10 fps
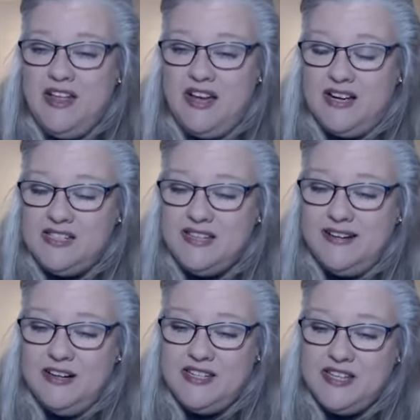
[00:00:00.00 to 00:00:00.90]
Uh,
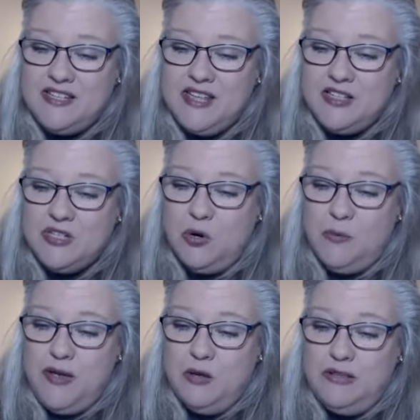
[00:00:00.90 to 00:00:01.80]
Sarah says that
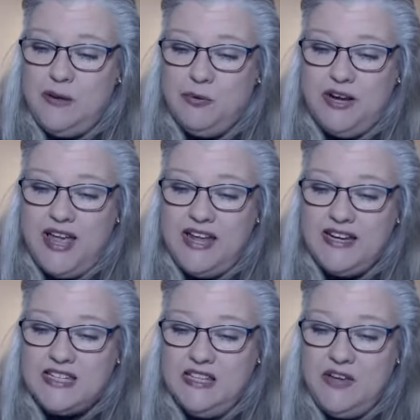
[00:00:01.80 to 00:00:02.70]
Scorpio Libra gate
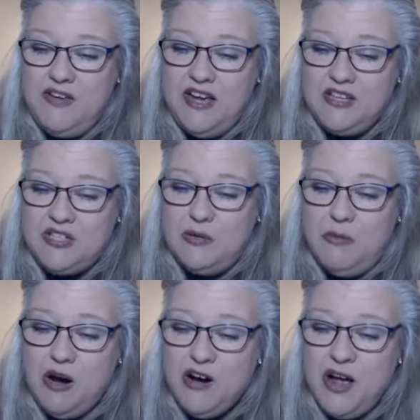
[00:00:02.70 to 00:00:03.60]
is leaving us
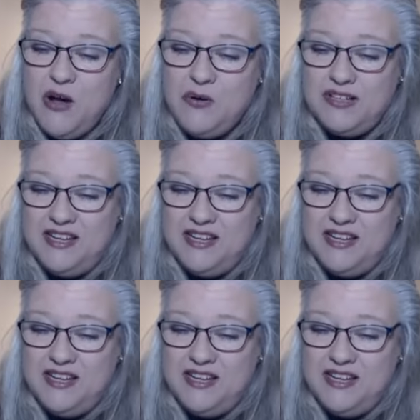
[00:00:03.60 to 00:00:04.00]
tomorrow.